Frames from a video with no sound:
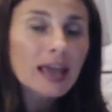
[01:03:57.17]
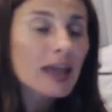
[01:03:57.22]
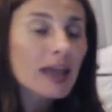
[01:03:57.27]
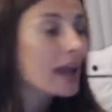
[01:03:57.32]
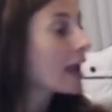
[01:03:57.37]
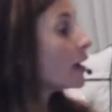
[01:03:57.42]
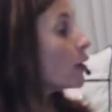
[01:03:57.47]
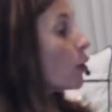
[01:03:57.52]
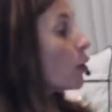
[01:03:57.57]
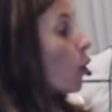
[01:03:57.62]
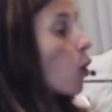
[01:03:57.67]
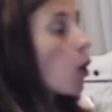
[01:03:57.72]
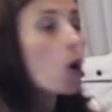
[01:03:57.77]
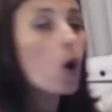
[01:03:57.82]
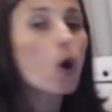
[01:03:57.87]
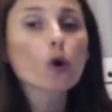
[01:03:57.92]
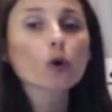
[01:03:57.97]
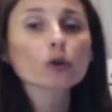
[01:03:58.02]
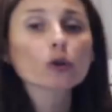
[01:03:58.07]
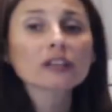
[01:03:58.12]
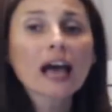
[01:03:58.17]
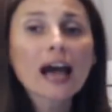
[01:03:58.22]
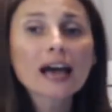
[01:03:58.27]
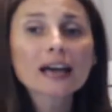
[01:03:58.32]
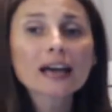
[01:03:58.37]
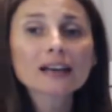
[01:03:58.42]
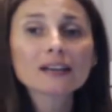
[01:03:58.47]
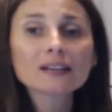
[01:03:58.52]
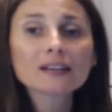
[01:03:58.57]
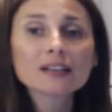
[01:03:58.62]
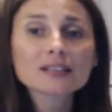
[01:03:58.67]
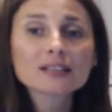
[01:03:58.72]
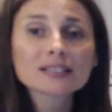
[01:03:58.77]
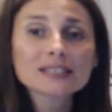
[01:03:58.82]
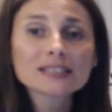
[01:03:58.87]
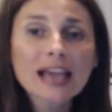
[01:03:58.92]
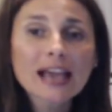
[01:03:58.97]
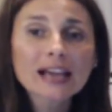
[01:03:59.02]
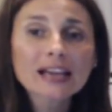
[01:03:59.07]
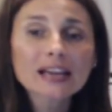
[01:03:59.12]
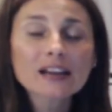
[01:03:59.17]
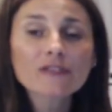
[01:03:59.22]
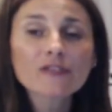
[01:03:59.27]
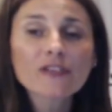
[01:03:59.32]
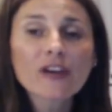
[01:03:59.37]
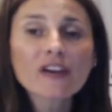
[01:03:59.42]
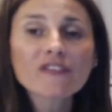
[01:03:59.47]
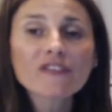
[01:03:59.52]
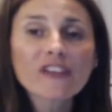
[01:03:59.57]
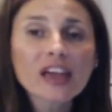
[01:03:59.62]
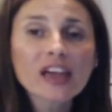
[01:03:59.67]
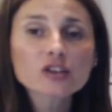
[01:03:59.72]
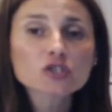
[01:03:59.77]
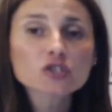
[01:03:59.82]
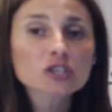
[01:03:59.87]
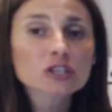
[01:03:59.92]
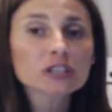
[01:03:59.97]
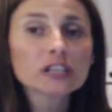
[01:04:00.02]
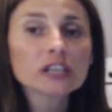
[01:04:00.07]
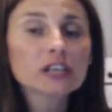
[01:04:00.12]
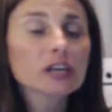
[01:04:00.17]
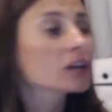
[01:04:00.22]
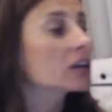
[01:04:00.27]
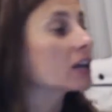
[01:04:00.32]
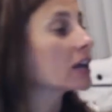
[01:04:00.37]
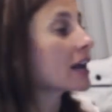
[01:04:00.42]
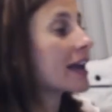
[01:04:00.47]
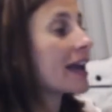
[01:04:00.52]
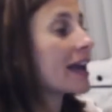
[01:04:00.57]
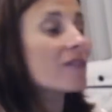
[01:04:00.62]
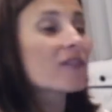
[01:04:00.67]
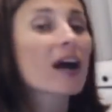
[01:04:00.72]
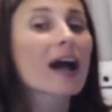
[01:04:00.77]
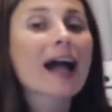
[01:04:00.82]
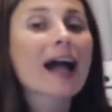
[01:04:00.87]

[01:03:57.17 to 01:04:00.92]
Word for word: and all that is negative eventually you're going to have an